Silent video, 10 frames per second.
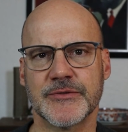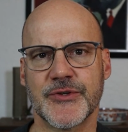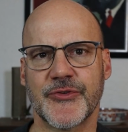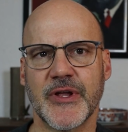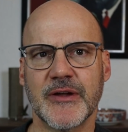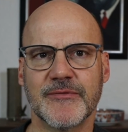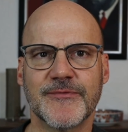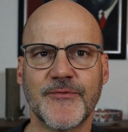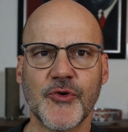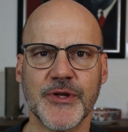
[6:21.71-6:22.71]
just not
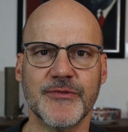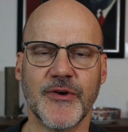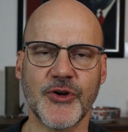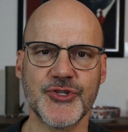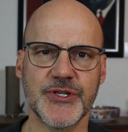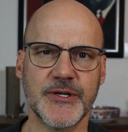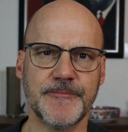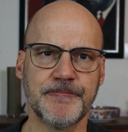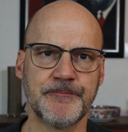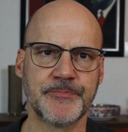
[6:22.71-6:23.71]
fully functioning,